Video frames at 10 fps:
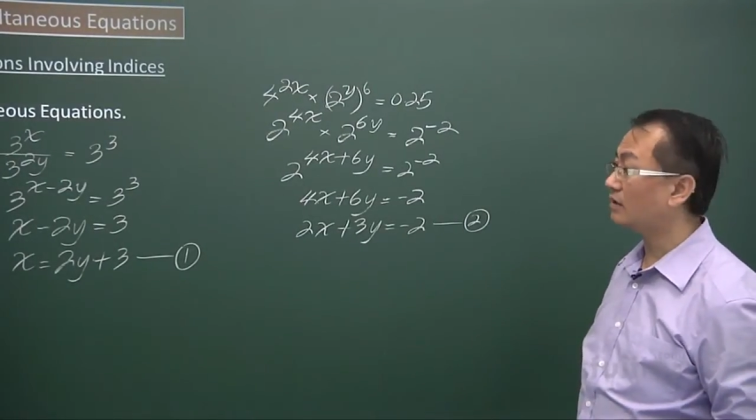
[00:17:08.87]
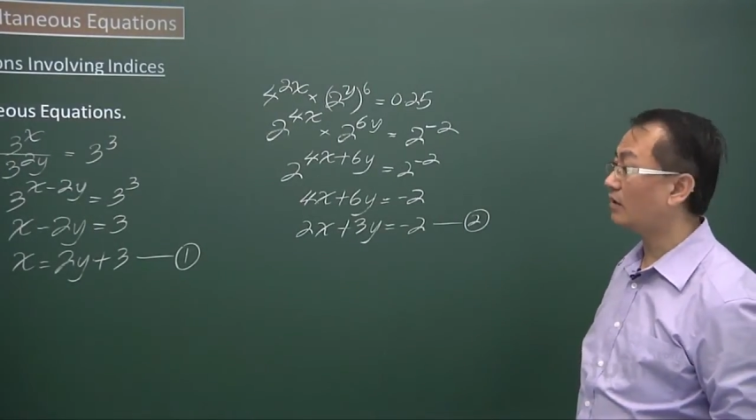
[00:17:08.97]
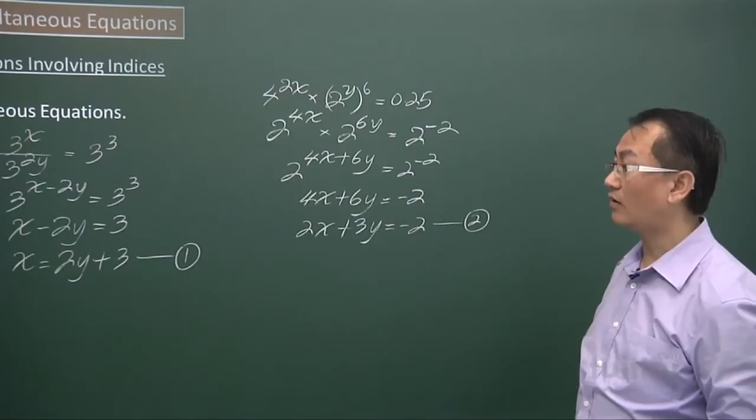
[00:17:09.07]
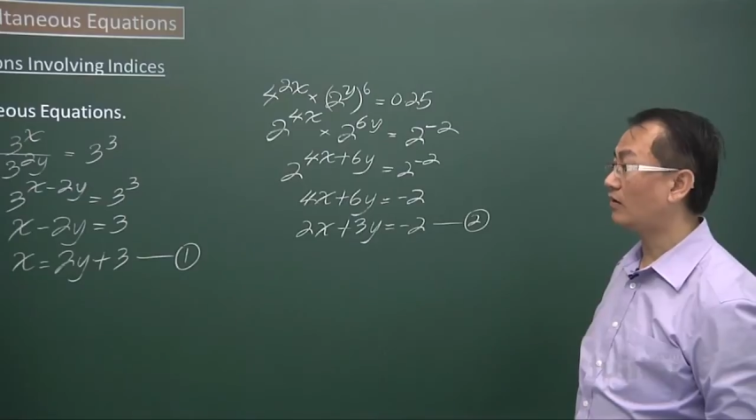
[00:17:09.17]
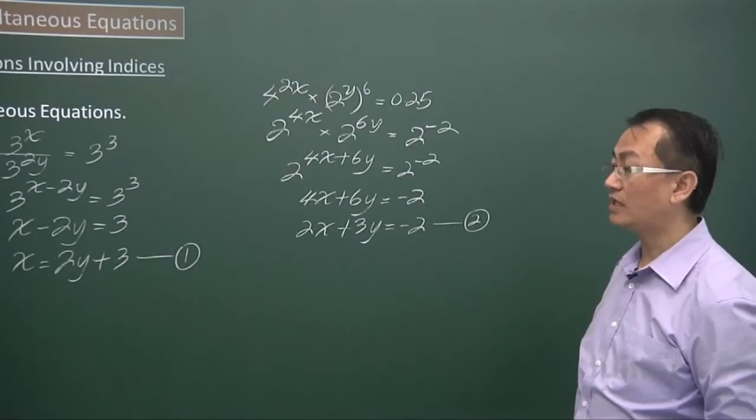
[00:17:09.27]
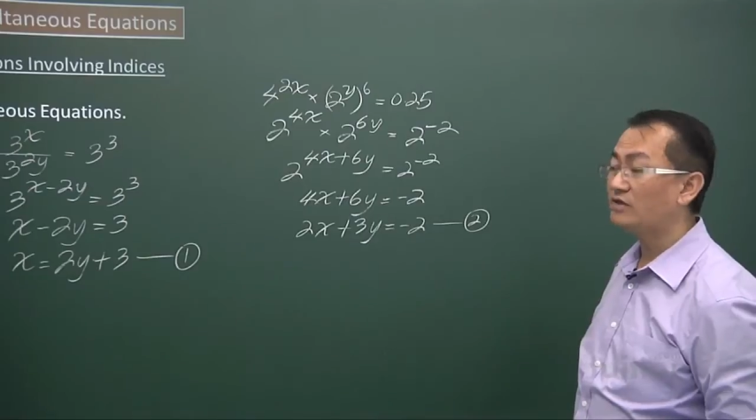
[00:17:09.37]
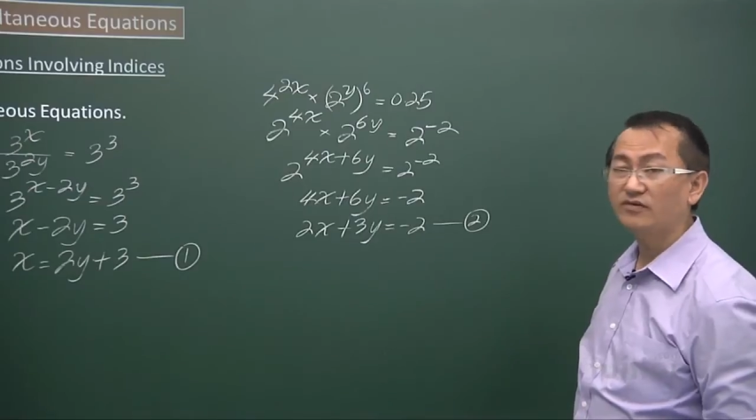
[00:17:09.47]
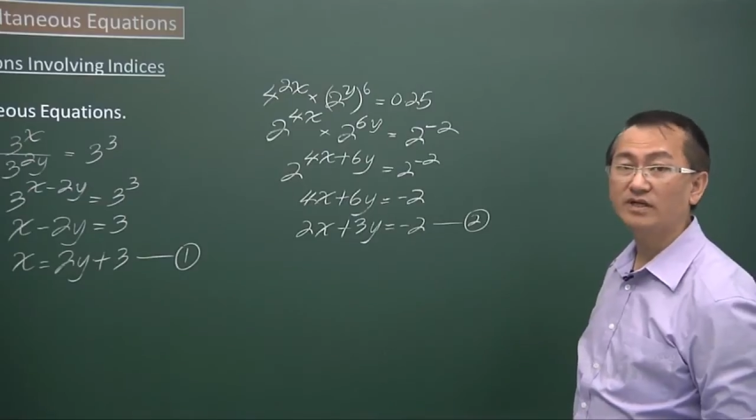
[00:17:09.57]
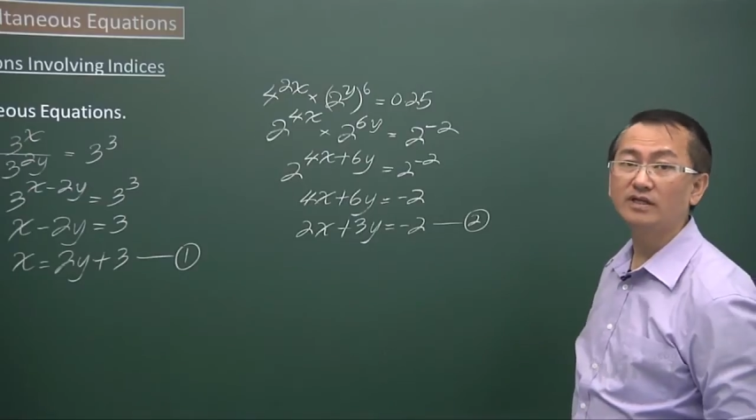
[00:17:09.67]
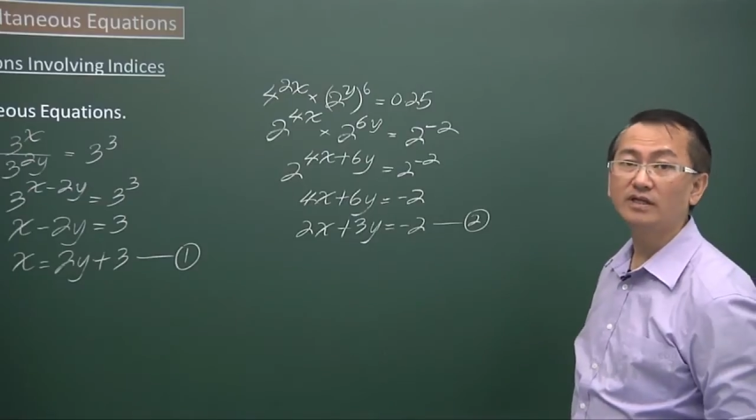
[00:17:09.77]
or
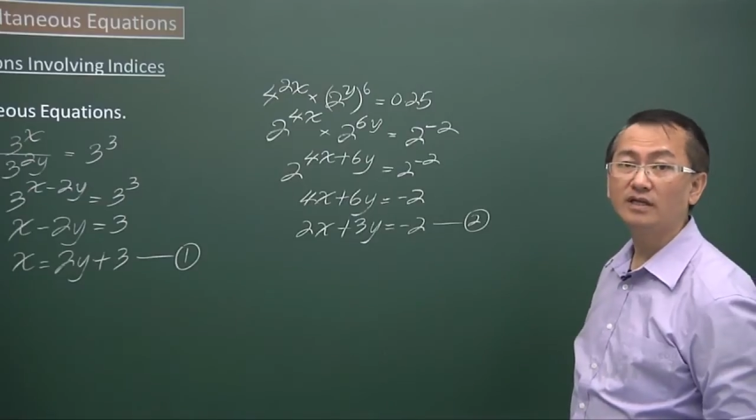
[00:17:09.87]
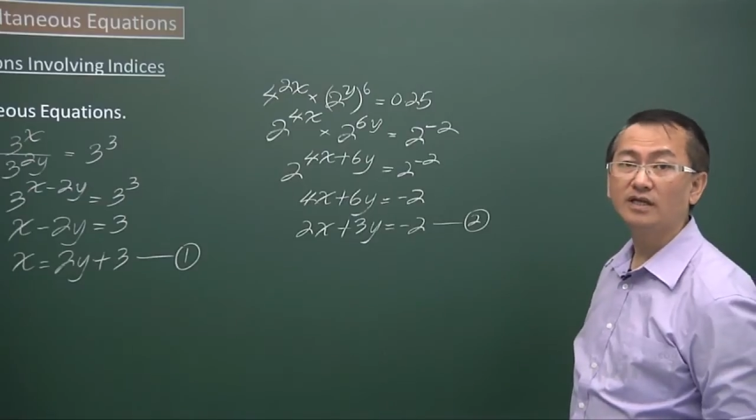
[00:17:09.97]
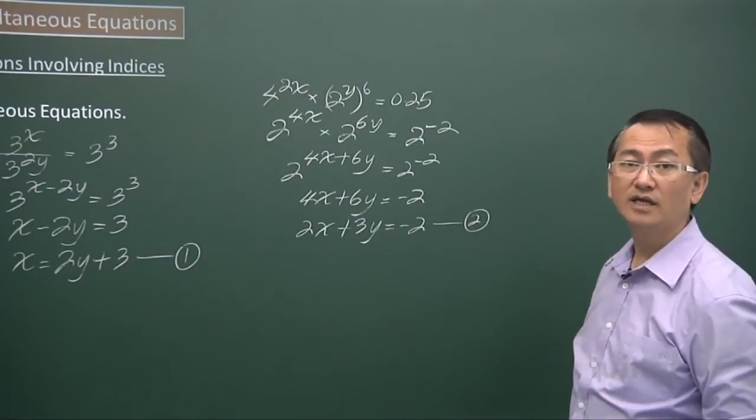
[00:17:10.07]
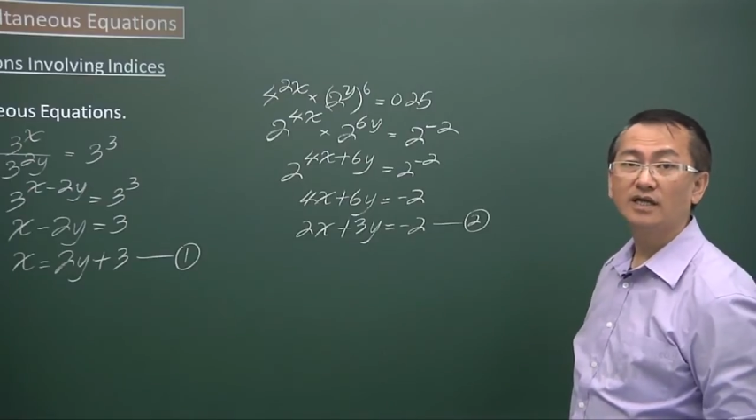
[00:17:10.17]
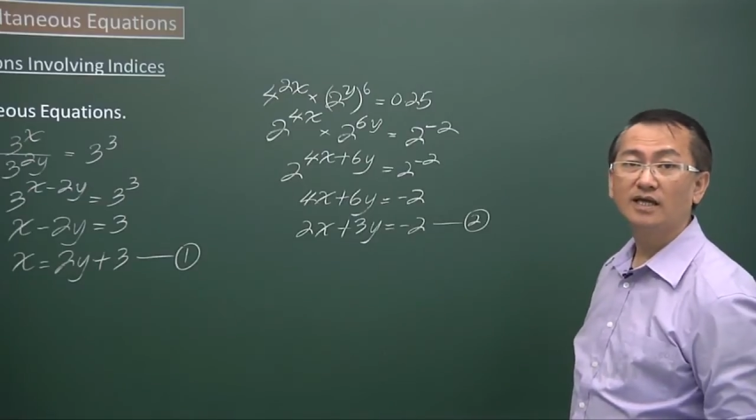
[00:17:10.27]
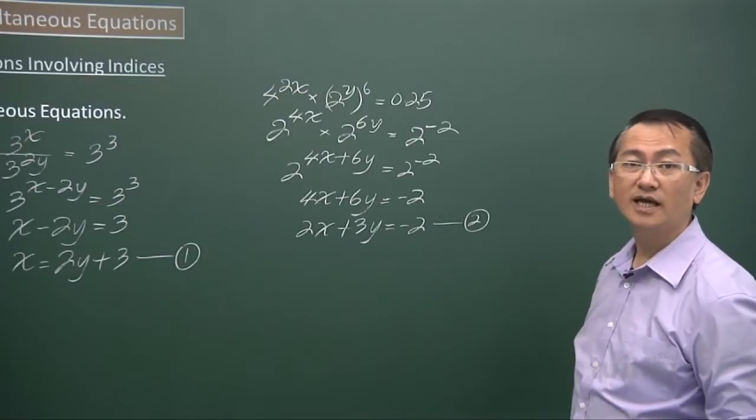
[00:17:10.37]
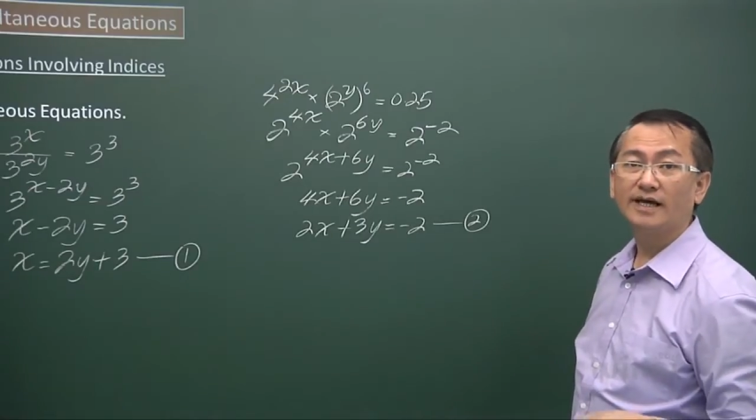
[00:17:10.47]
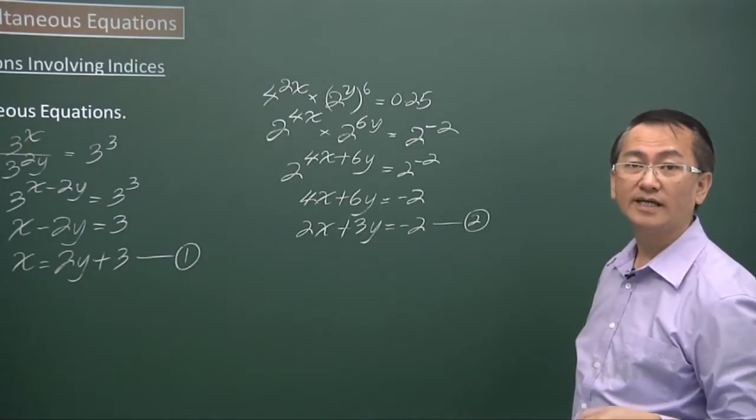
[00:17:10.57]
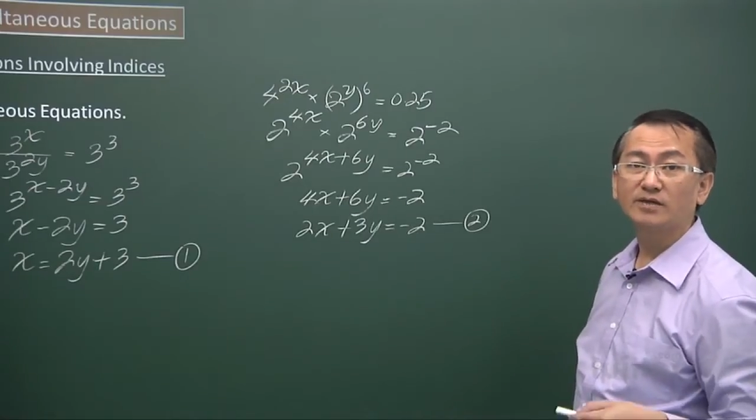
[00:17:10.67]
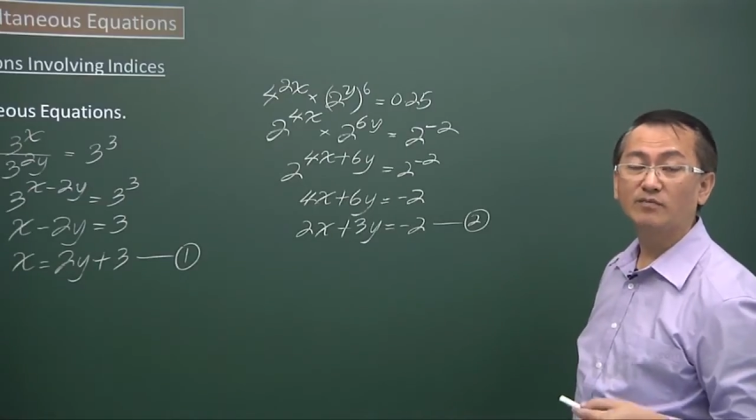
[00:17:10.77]
even
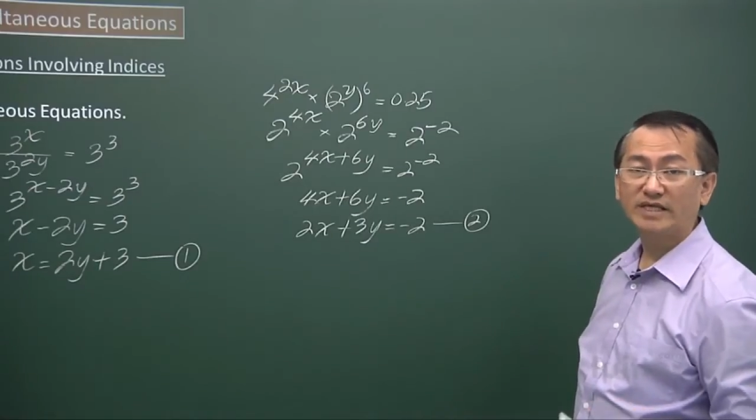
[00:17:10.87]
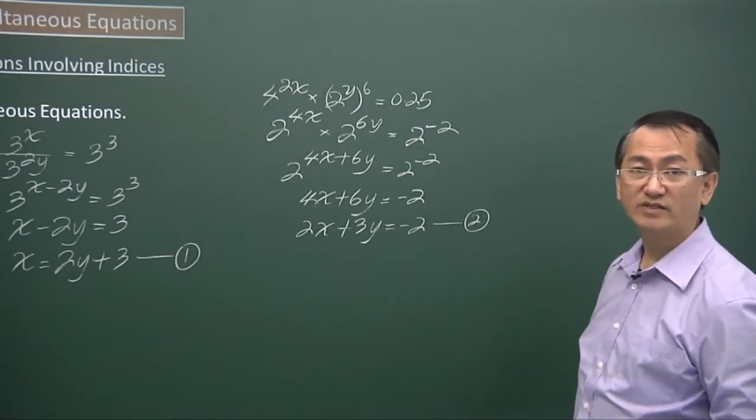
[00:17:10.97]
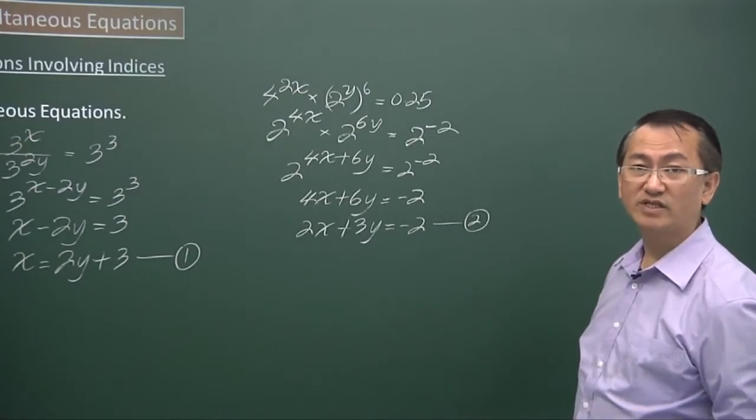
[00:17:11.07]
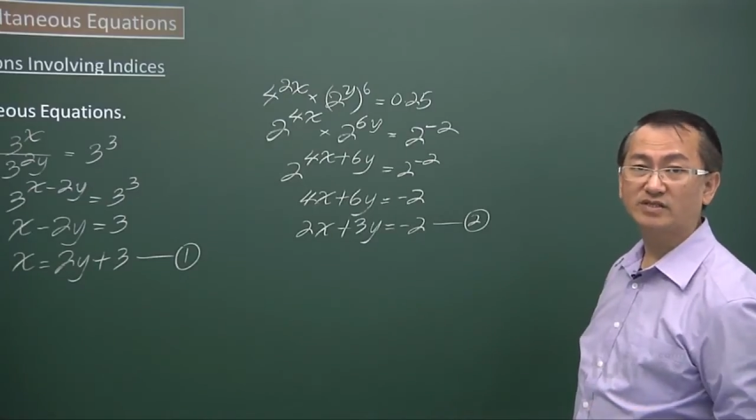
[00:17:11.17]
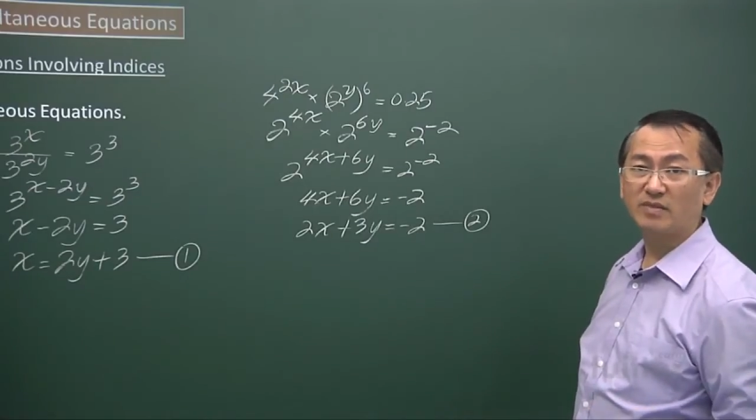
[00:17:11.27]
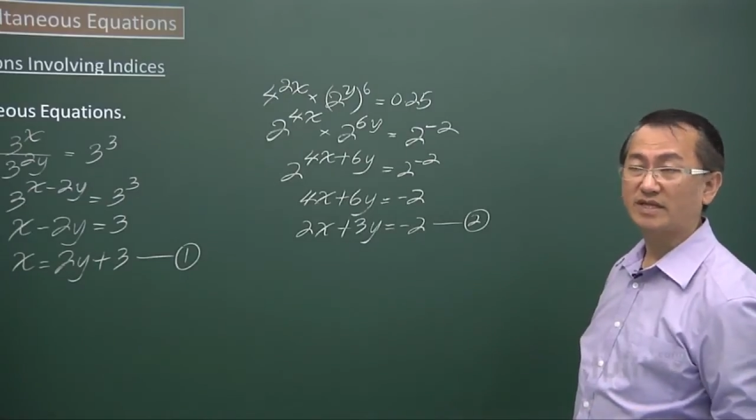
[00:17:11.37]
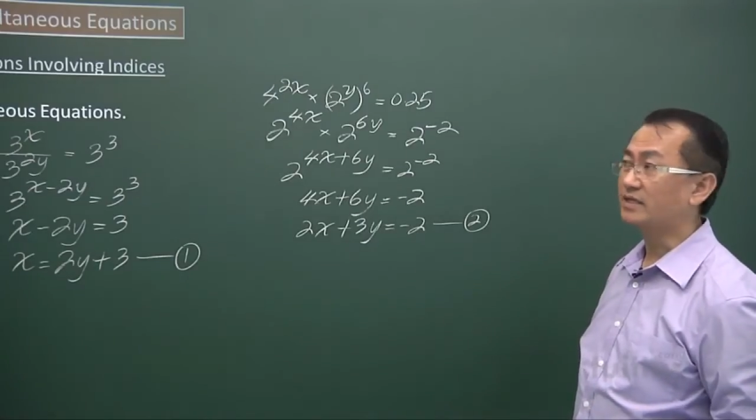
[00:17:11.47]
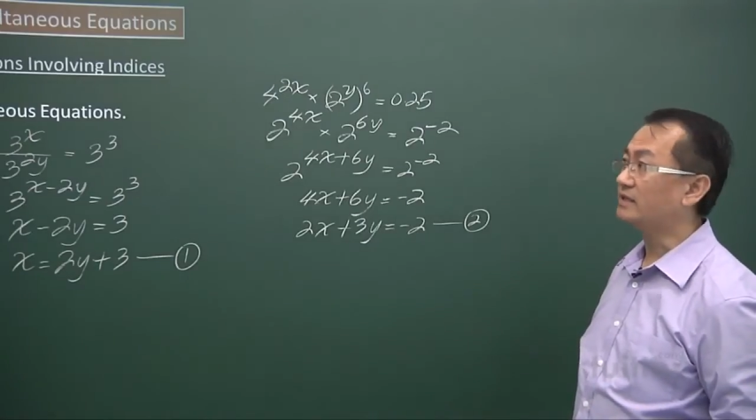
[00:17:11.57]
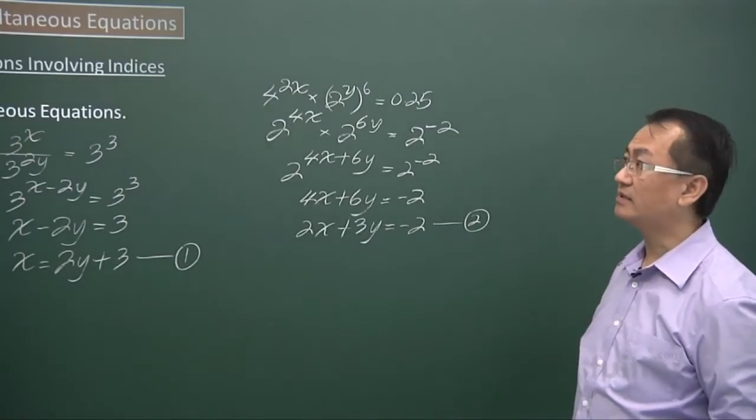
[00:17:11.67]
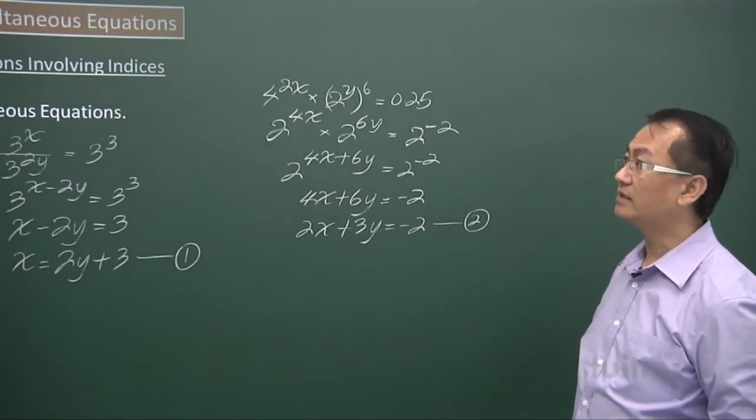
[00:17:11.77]
the matrix method.